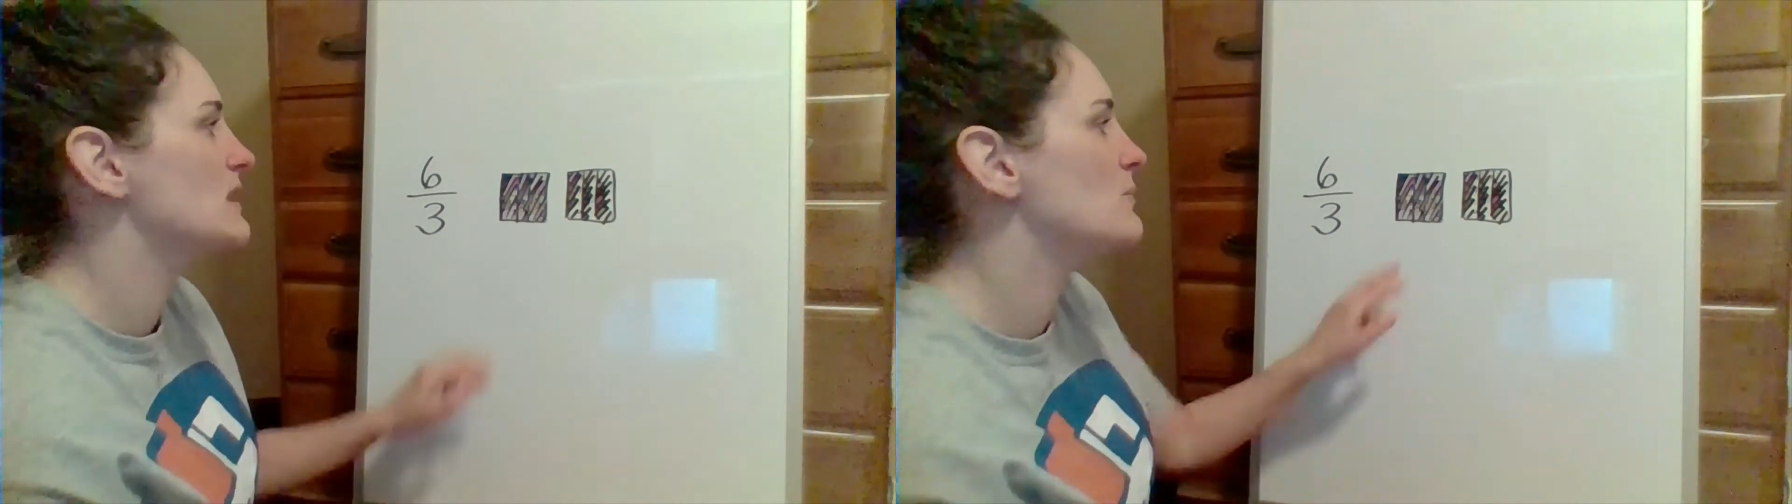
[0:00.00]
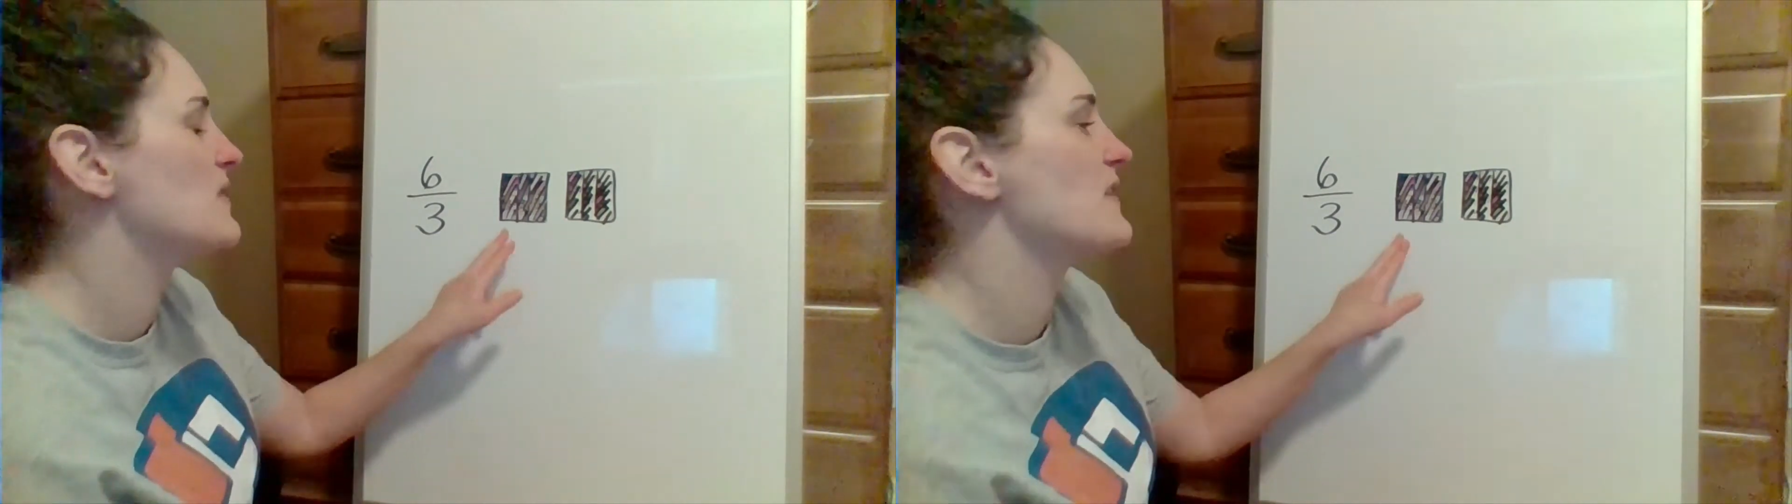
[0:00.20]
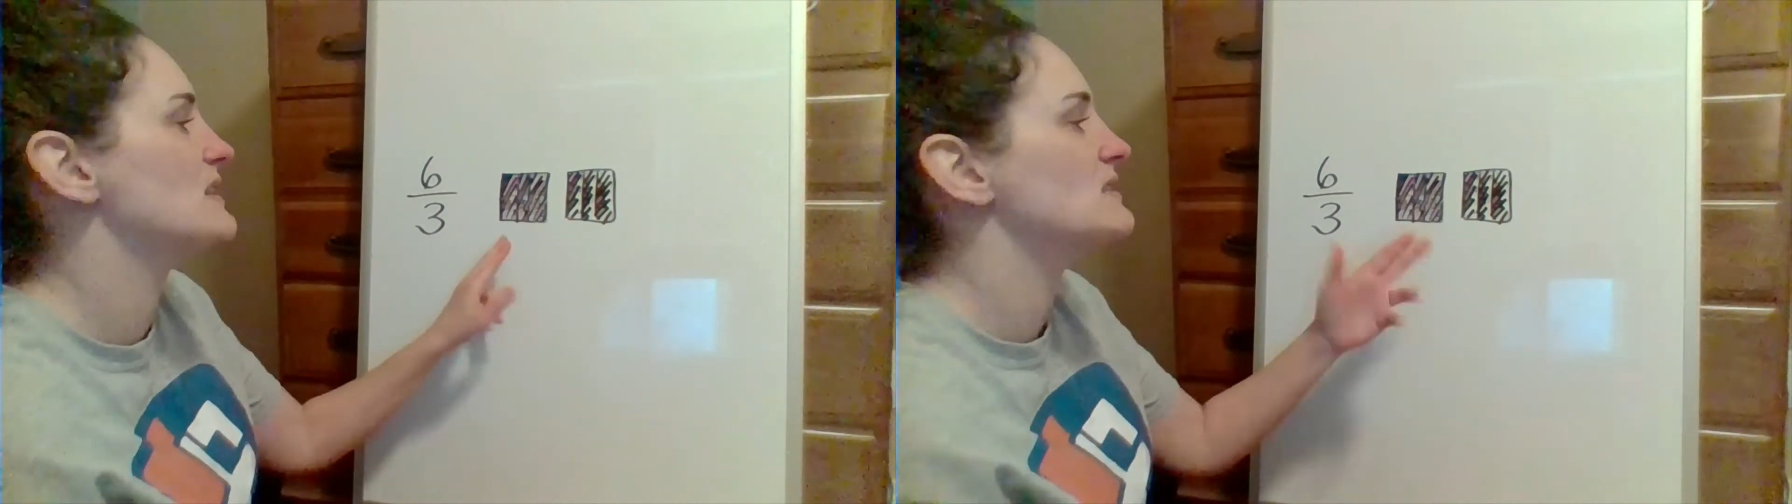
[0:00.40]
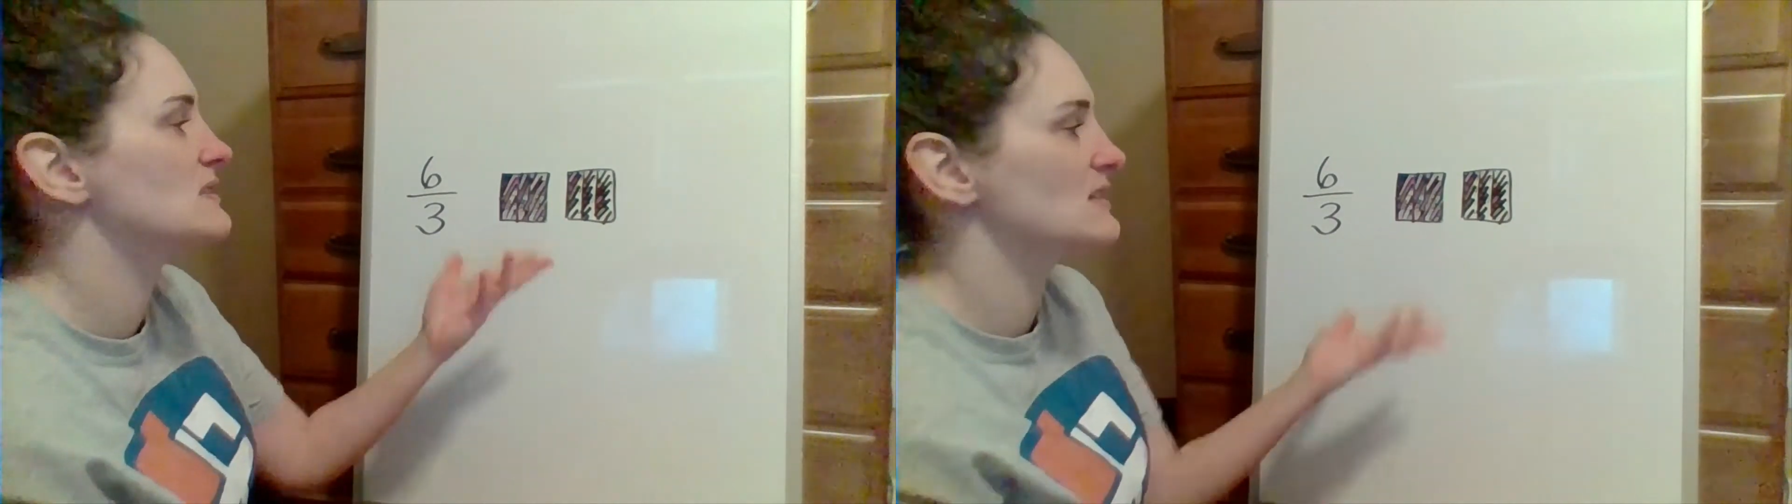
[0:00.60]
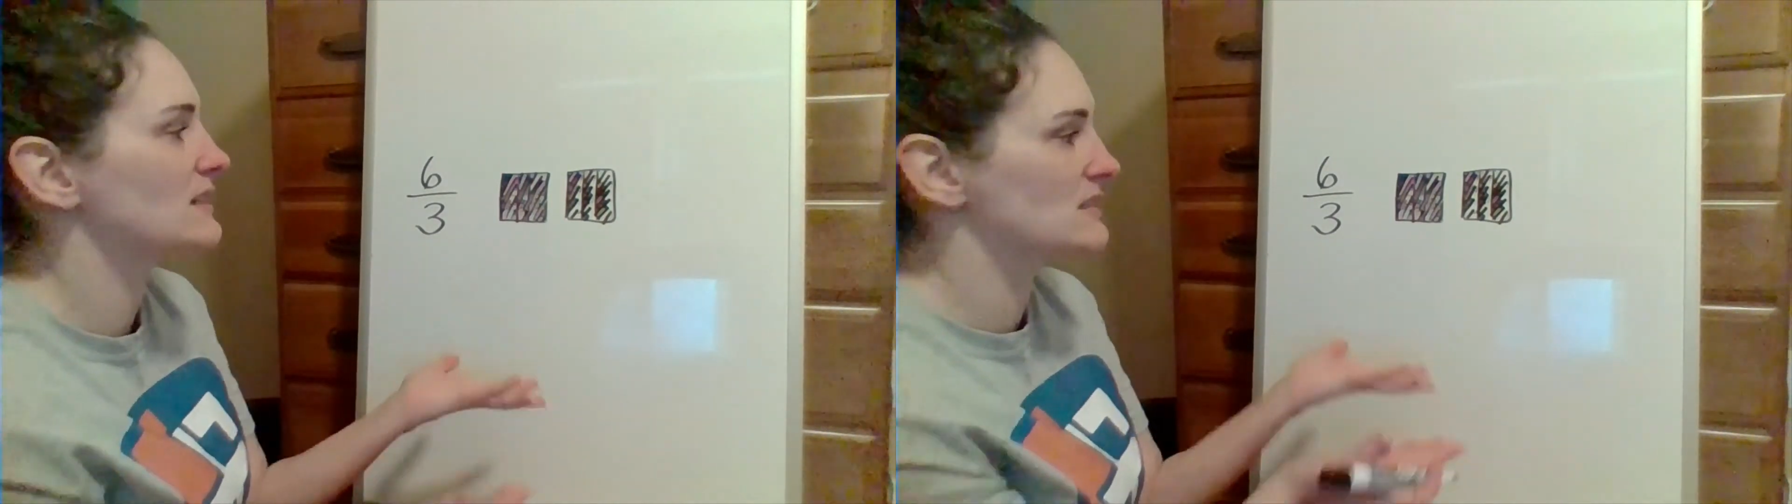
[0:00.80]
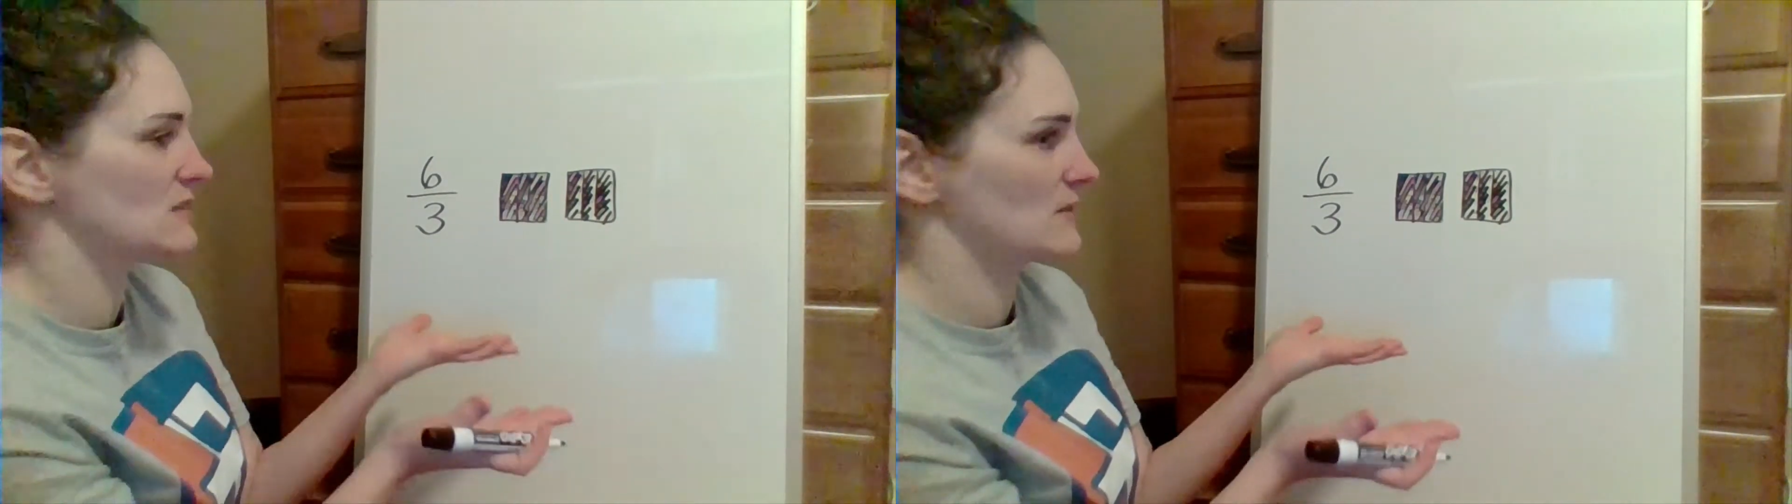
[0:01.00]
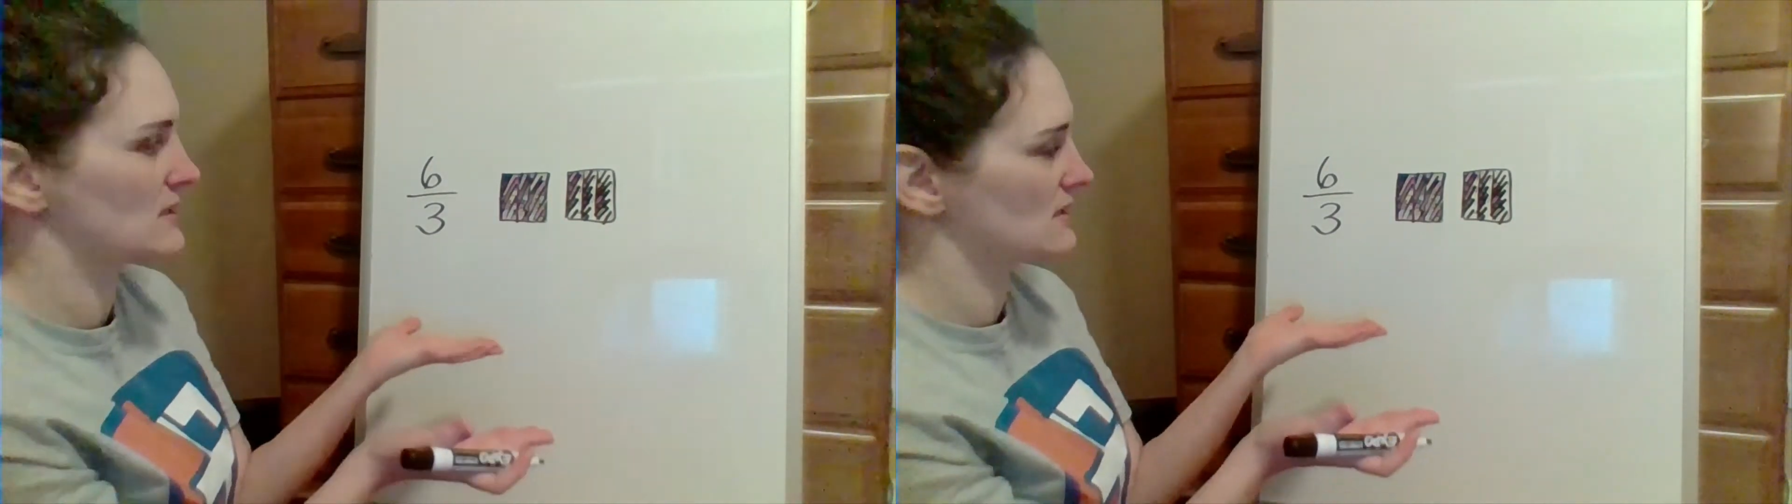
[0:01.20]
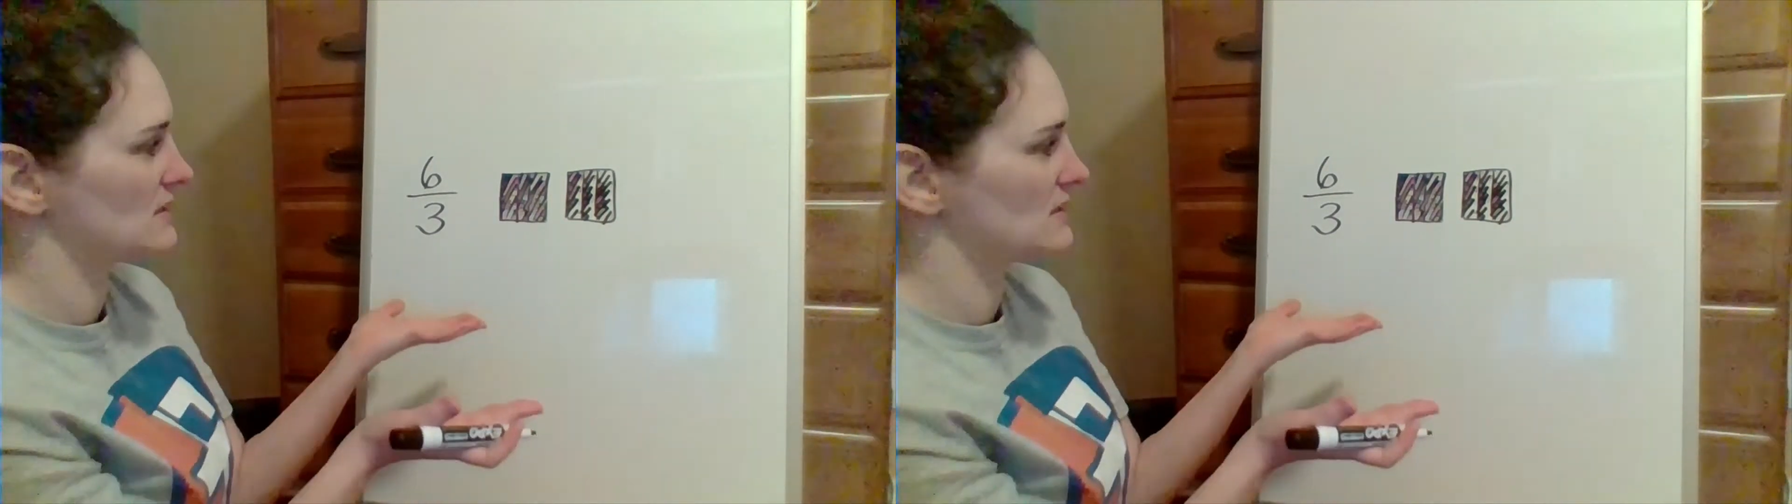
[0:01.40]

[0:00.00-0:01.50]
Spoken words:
but that's 6, Mrs.